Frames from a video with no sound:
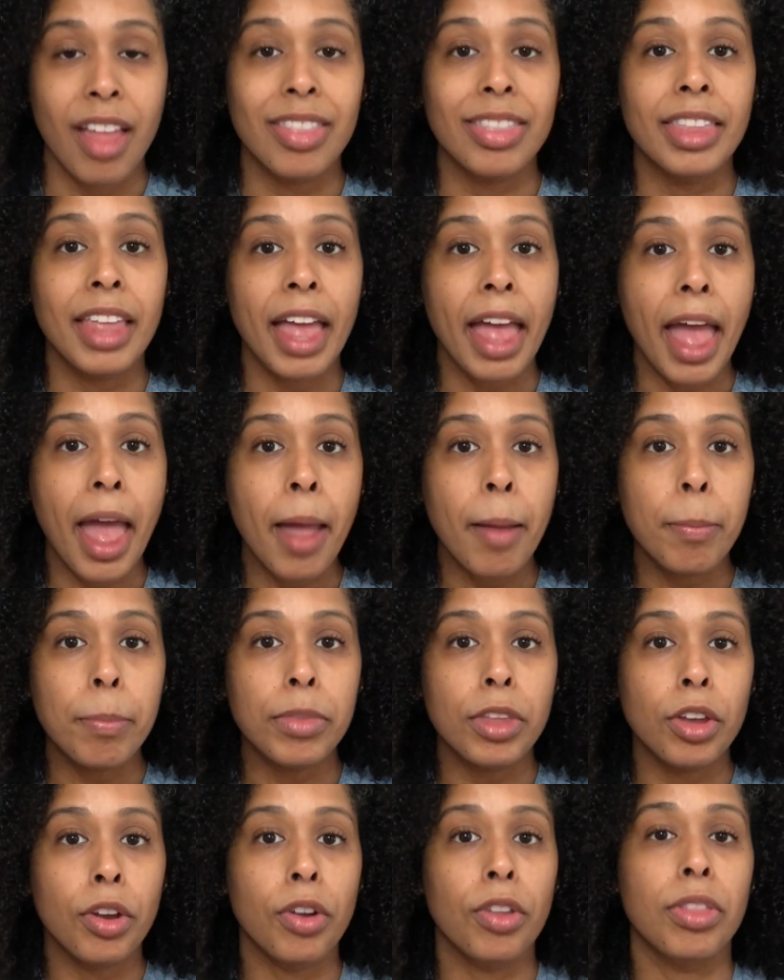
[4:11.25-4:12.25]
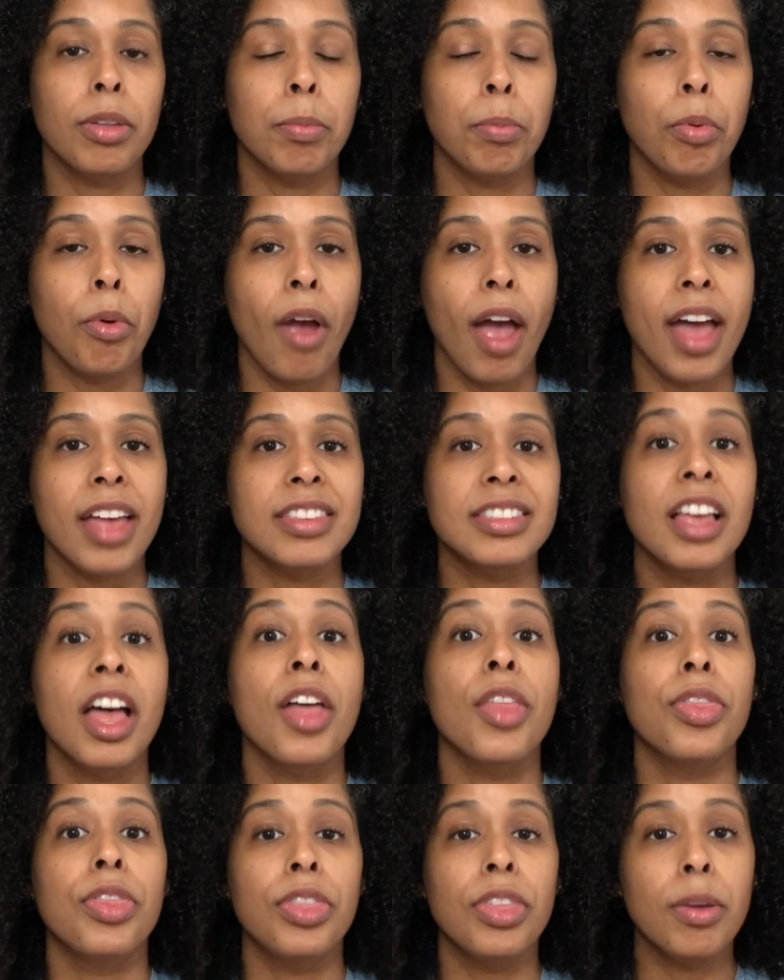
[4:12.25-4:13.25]
The emptier the breast,
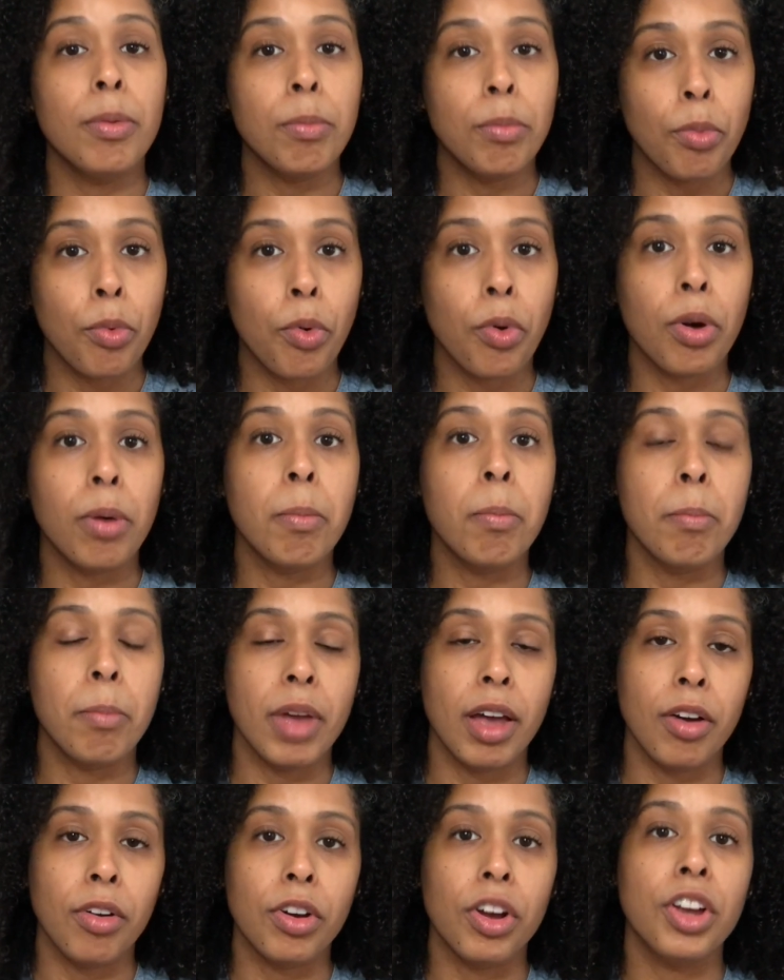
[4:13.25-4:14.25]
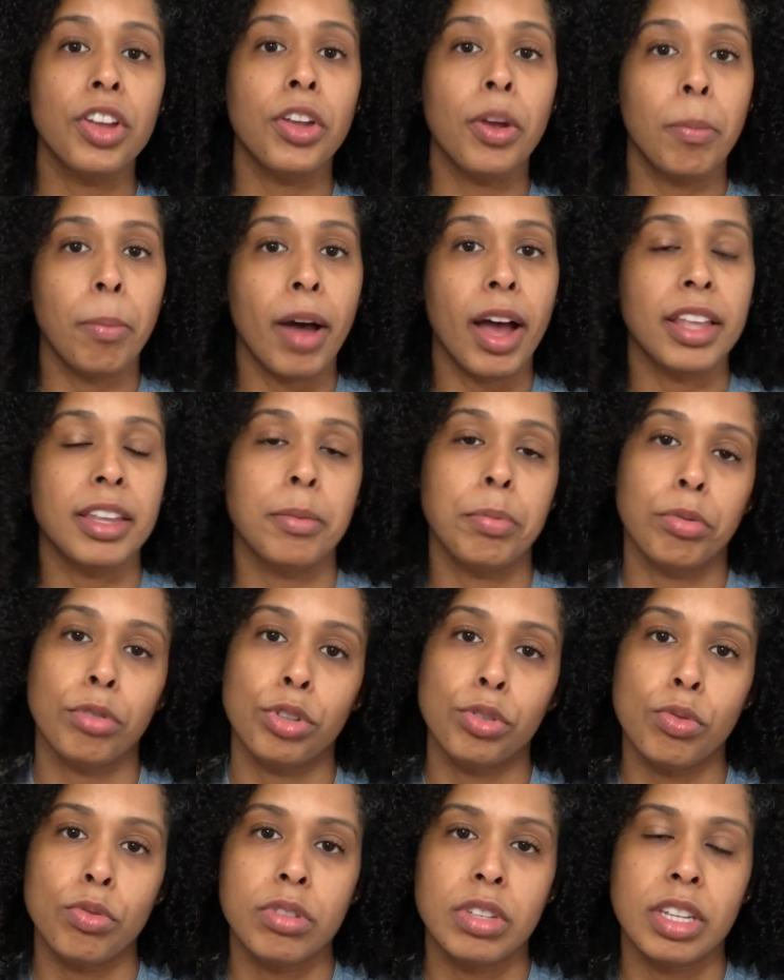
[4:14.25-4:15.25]
the more milk your body
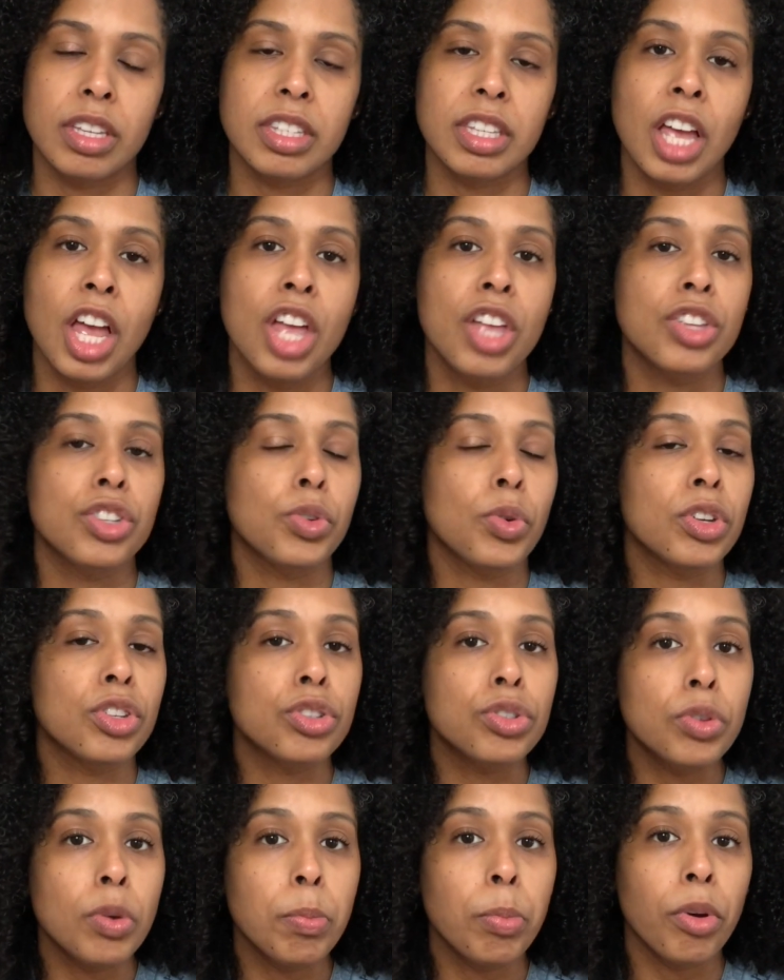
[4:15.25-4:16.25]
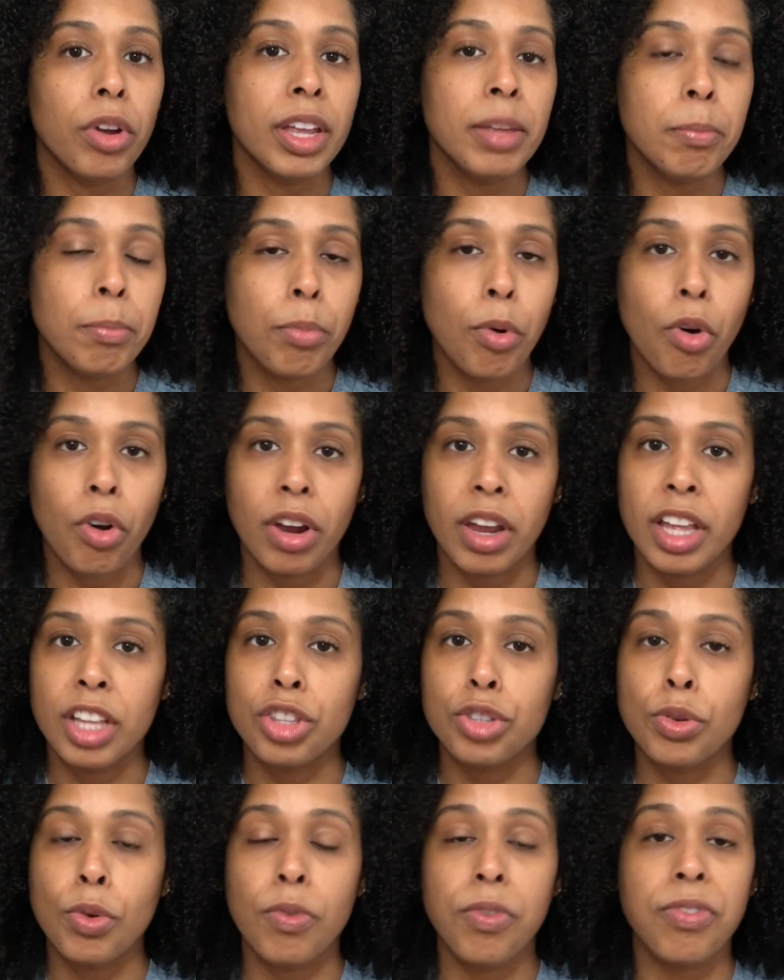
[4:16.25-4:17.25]
produces. So it's super important
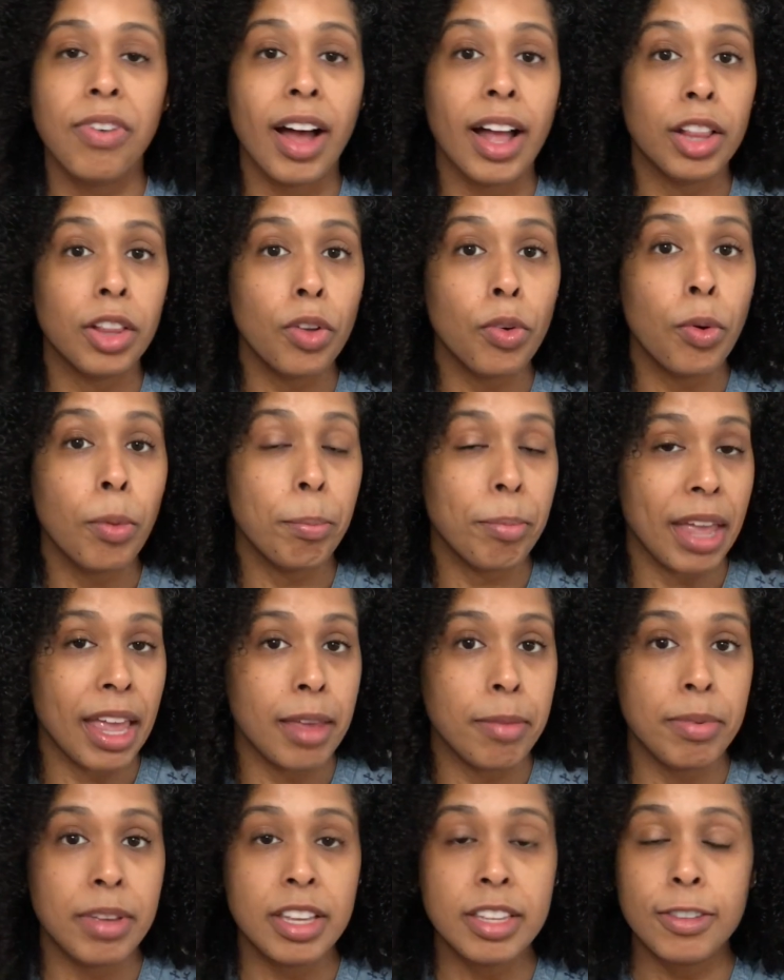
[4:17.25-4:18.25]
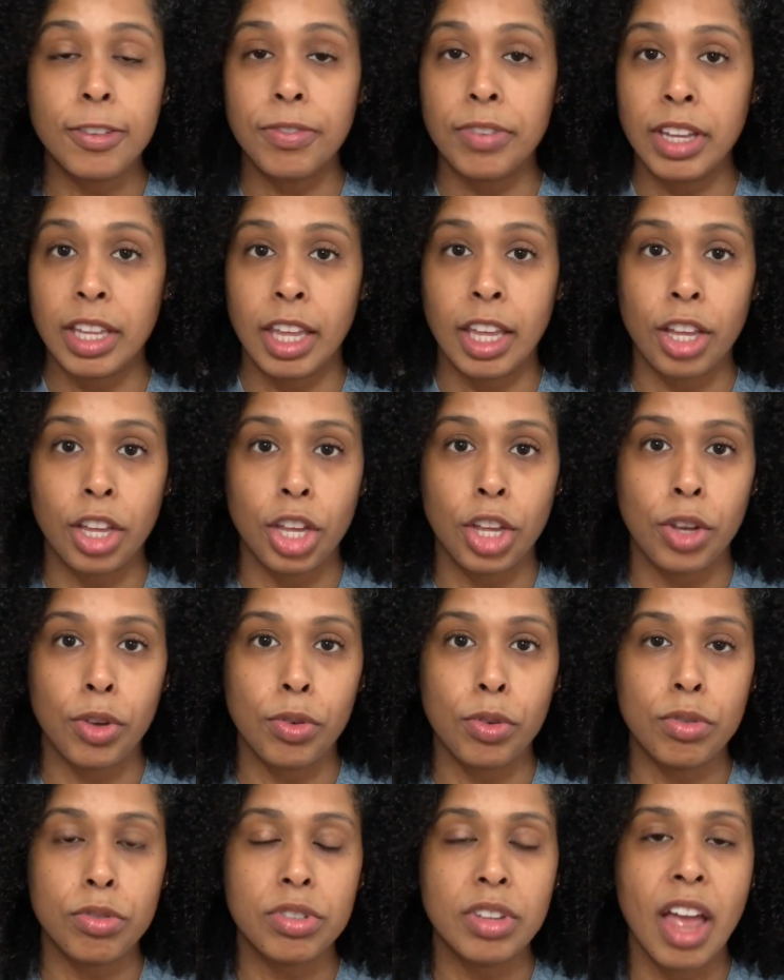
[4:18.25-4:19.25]
to follow baby's feeding
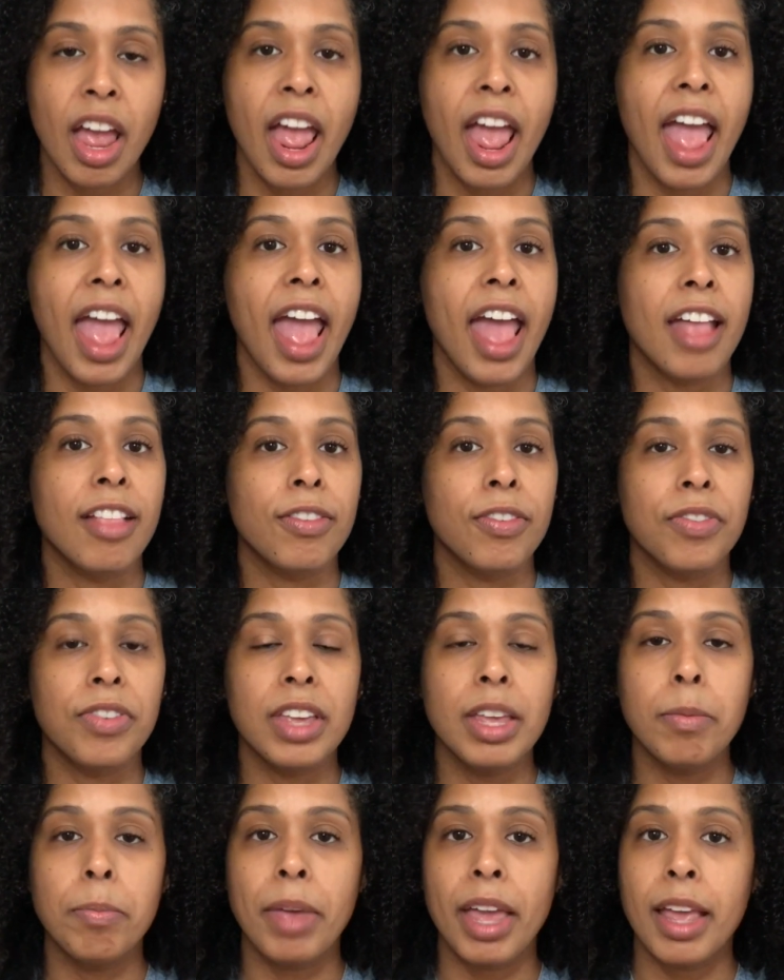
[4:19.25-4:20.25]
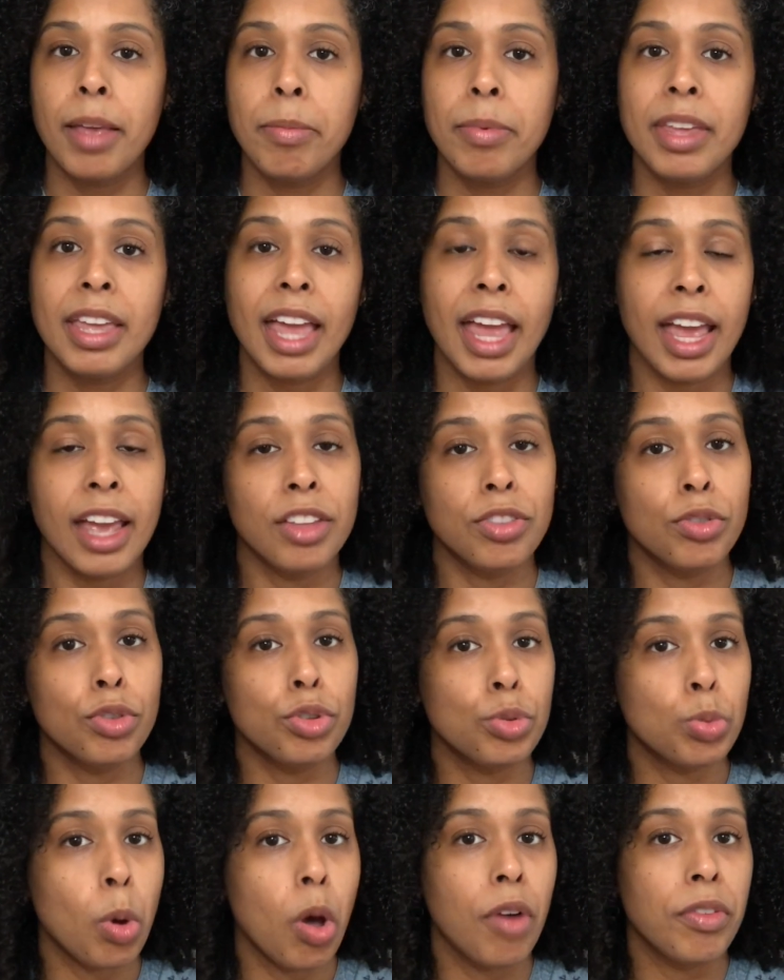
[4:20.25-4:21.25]
cues and feed baby eight to
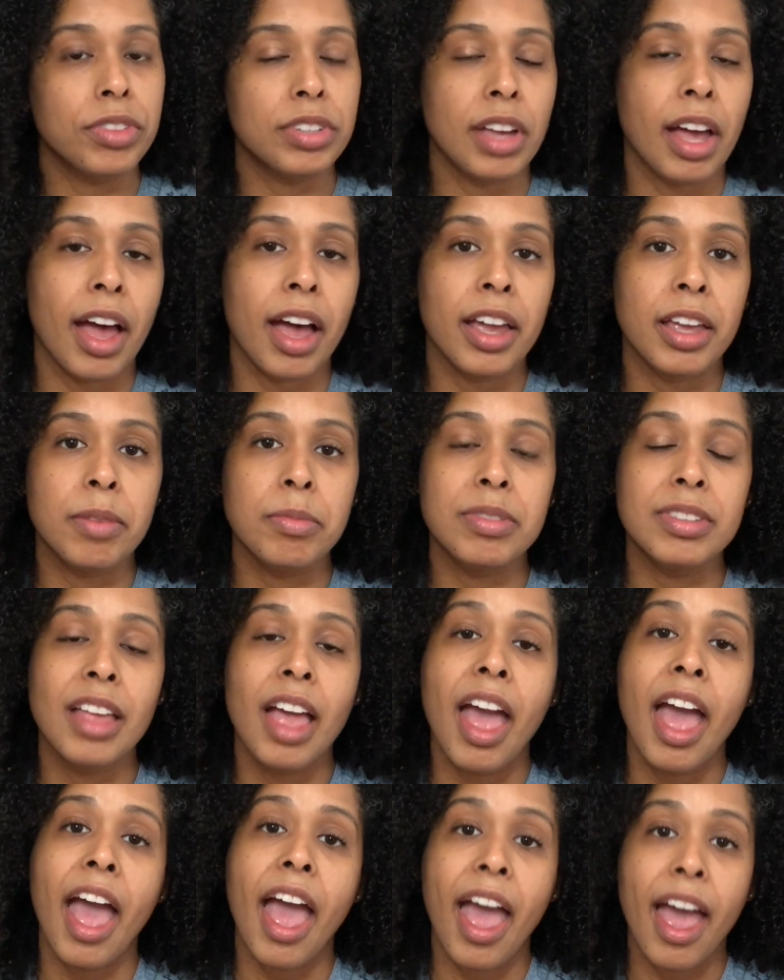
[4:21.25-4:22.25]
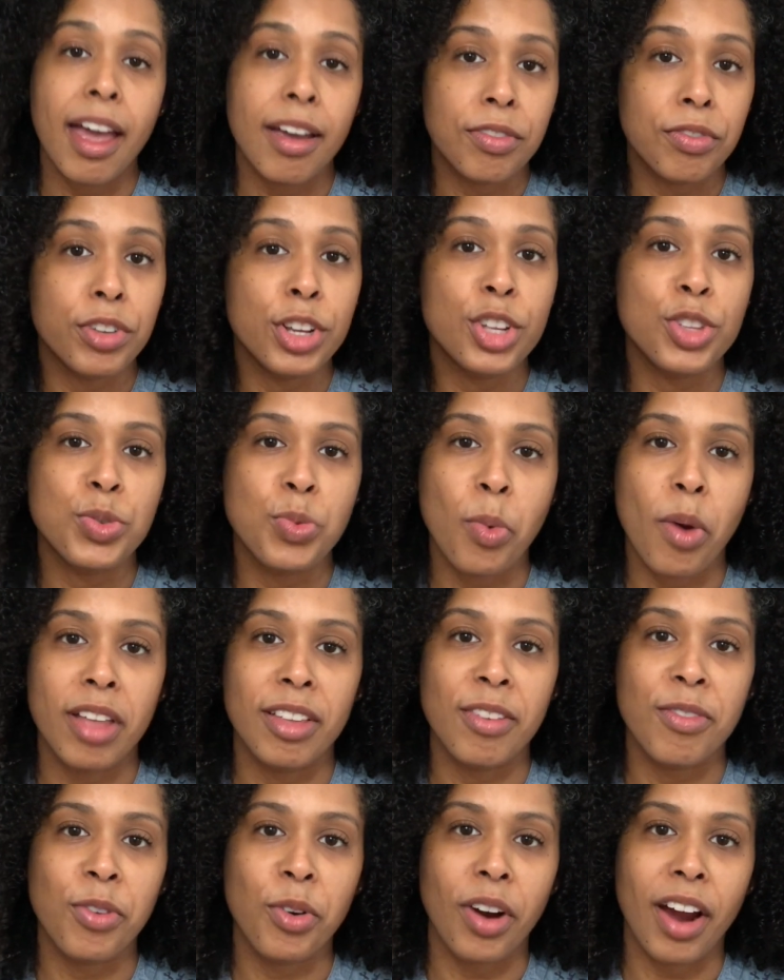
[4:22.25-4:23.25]
twelve times every
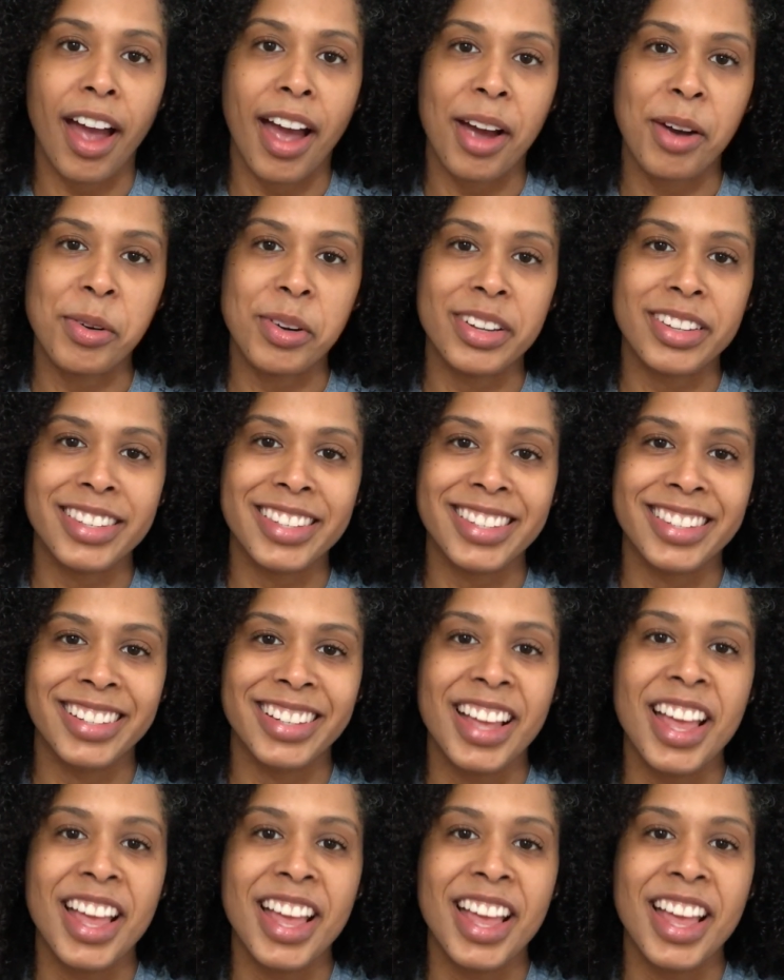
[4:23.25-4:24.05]
twenty-four hours